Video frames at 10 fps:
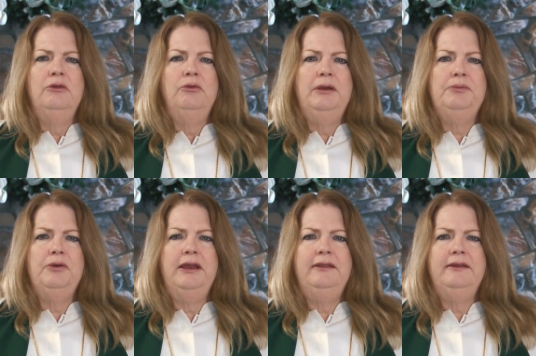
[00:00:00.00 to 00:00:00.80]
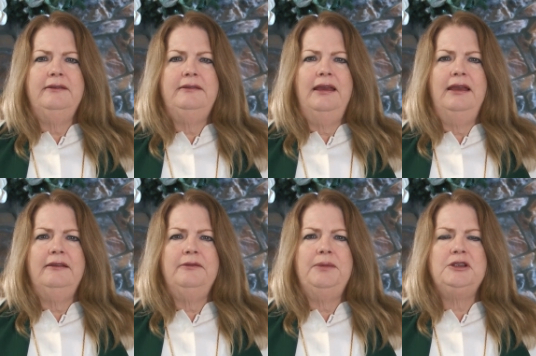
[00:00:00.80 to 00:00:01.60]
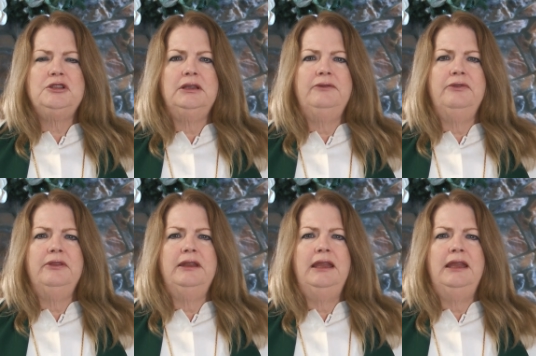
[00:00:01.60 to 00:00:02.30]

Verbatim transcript: We pray this day especially for the